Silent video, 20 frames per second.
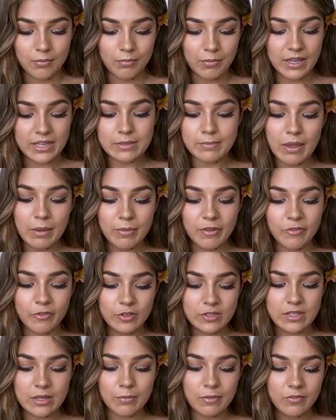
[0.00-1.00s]
Because maybe
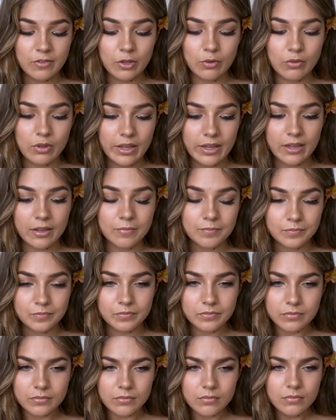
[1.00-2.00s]
for some of you, like,
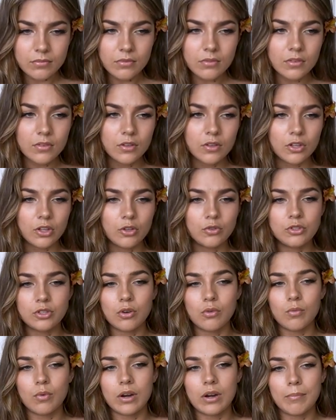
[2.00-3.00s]
you
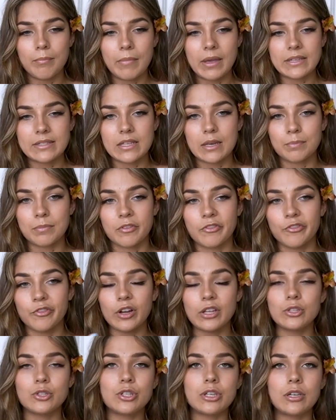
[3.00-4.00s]
don't want to mess up the
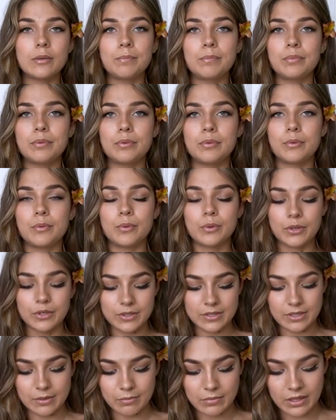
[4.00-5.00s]
friendship or
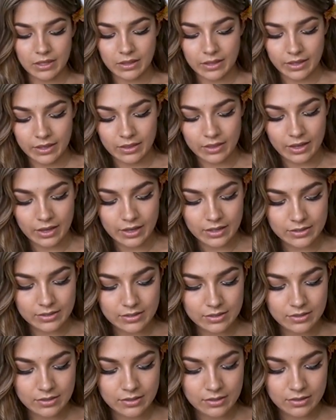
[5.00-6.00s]
something like
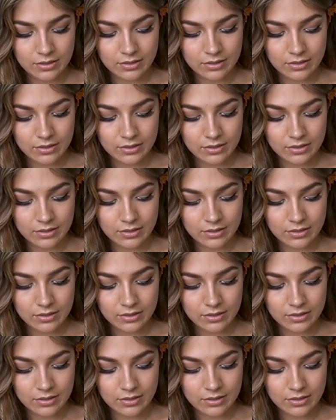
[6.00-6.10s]
that.